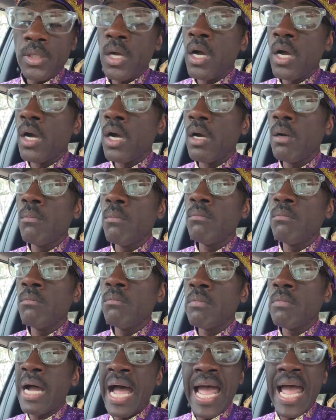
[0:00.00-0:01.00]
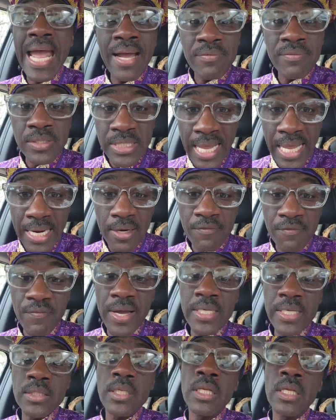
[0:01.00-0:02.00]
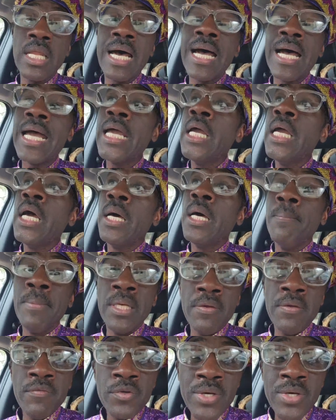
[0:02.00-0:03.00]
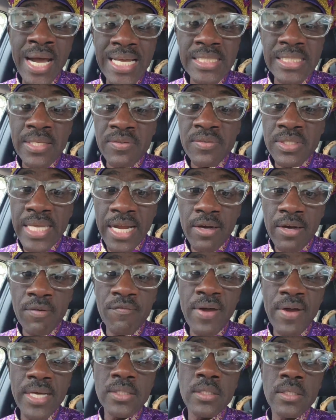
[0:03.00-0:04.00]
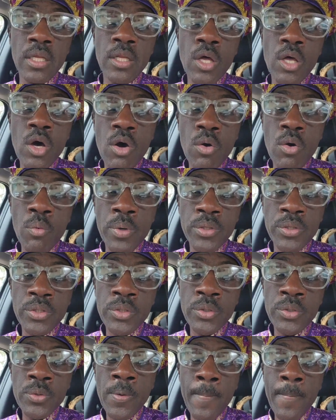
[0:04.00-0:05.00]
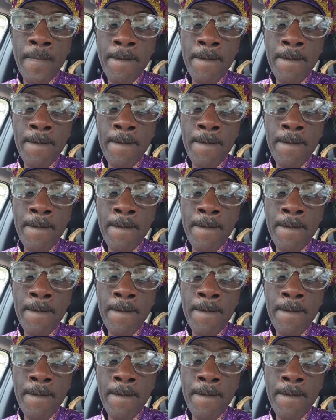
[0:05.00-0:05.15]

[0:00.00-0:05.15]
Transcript: I have sacrificed a lot. Many of you guys have sacrificed along with you.